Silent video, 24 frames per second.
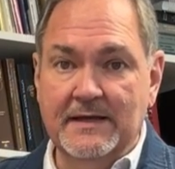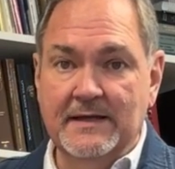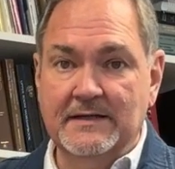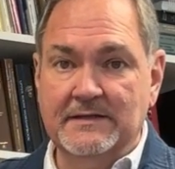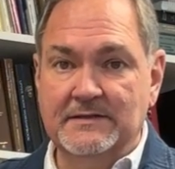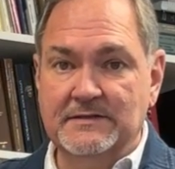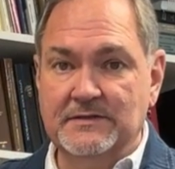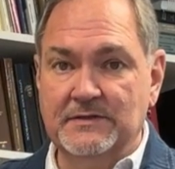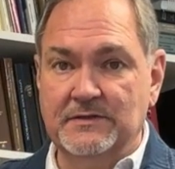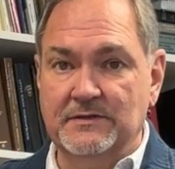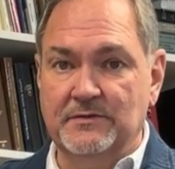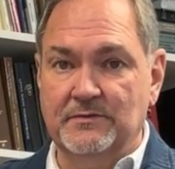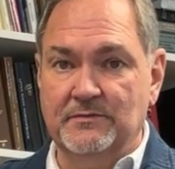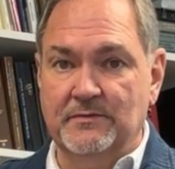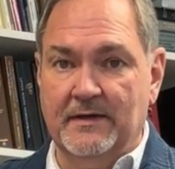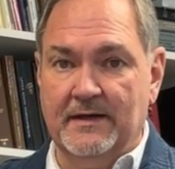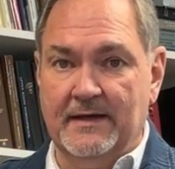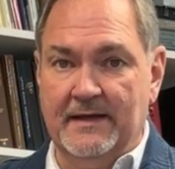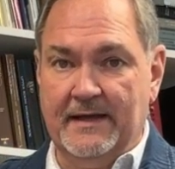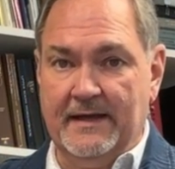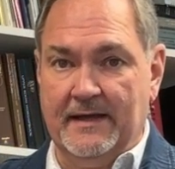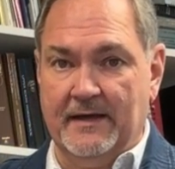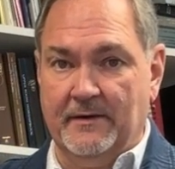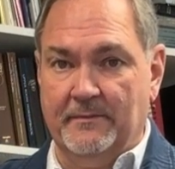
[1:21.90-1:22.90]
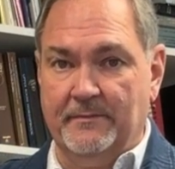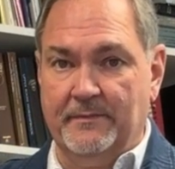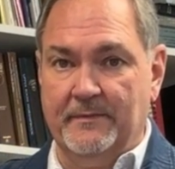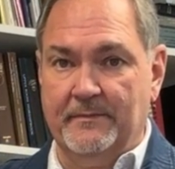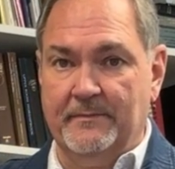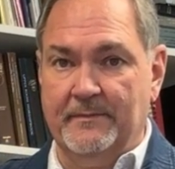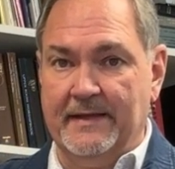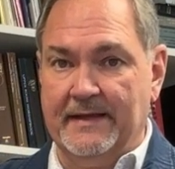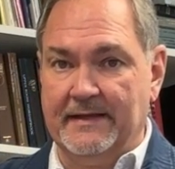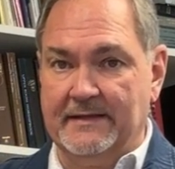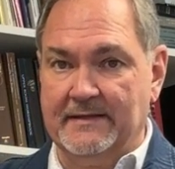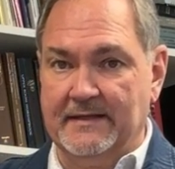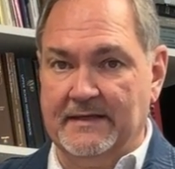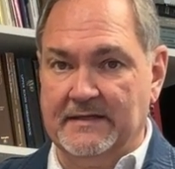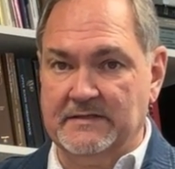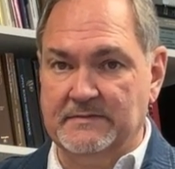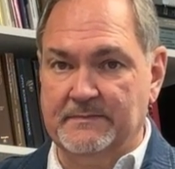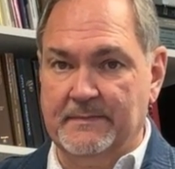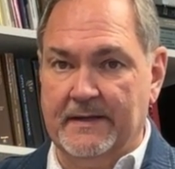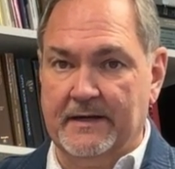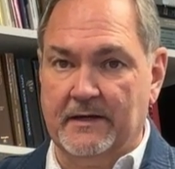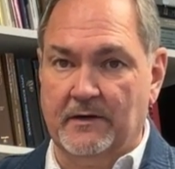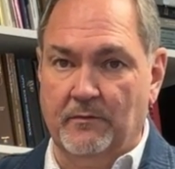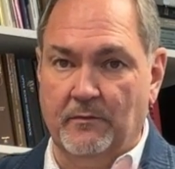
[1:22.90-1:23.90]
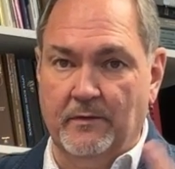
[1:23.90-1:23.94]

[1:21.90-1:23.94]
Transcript: to help make things better.